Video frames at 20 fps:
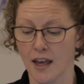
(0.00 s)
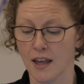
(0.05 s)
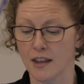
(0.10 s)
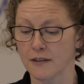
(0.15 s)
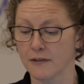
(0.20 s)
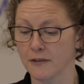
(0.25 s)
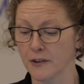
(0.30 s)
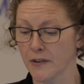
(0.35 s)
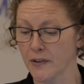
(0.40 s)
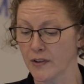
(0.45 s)

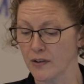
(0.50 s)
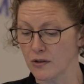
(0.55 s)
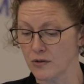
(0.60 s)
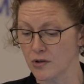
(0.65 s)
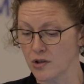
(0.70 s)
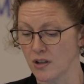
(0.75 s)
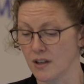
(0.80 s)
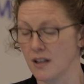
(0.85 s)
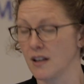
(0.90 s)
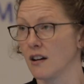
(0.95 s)
The first
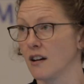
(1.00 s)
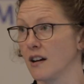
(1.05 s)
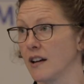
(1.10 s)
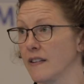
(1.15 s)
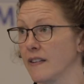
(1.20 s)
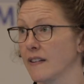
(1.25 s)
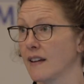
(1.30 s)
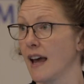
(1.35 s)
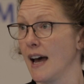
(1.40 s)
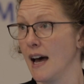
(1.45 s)
solution here
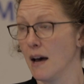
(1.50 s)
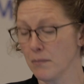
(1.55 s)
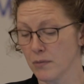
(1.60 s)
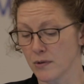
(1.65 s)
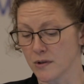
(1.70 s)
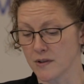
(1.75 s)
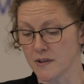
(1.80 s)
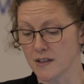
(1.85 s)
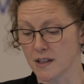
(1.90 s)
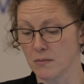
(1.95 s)
is CAP,
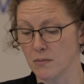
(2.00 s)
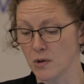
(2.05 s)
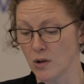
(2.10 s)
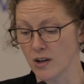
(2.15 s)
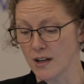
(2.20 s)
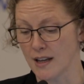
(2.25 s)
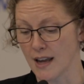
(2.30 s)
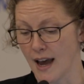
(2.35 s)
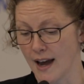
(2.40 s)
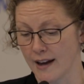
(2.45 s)
which is
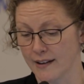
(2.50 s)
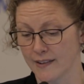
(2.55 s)
Community